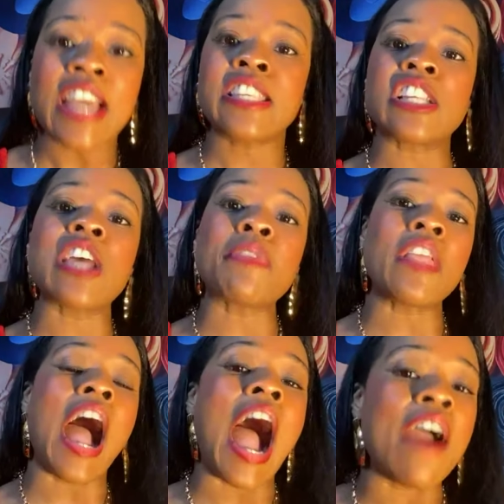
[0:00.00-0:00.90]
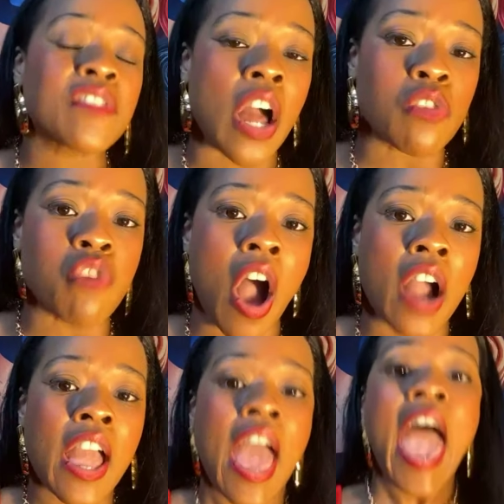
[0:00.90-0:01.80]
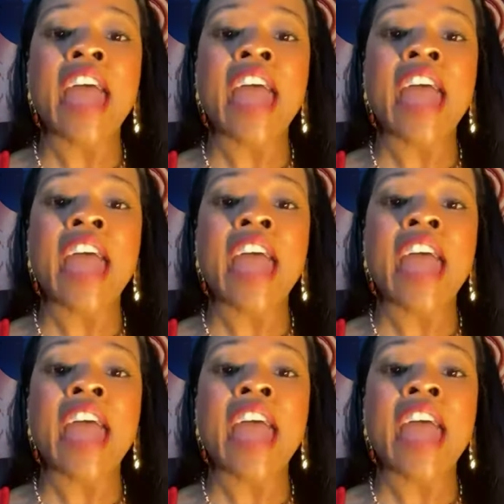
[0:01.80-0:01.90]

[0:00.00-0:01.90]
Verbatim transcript: Is there something that I've done wrong?